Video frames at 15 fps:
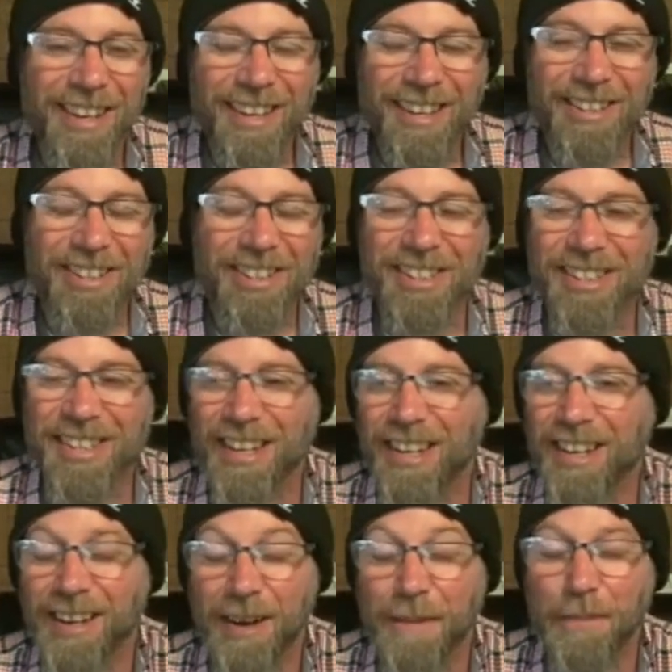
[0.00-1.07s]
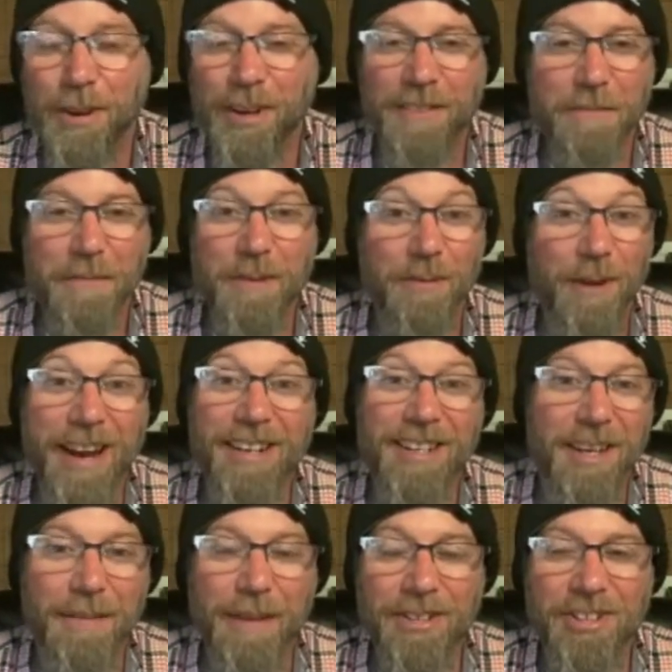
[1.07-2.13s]
just, uh, a book of me
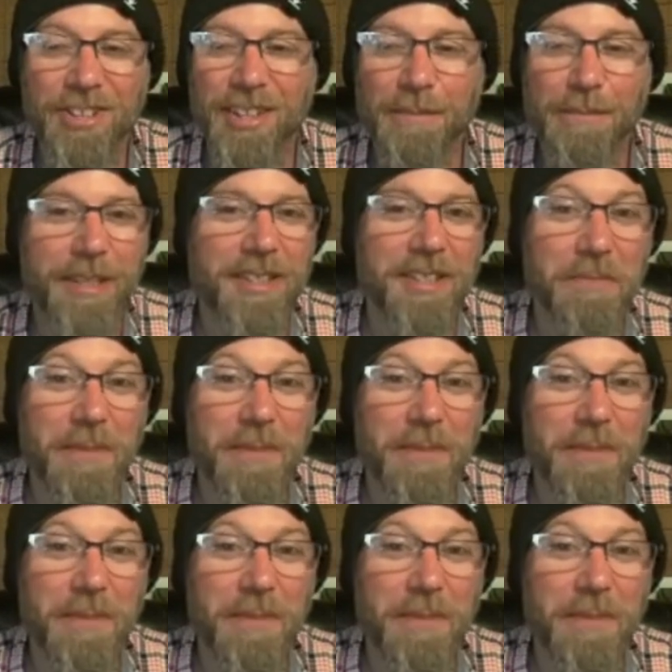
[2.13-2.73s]
ranting about shit that pisses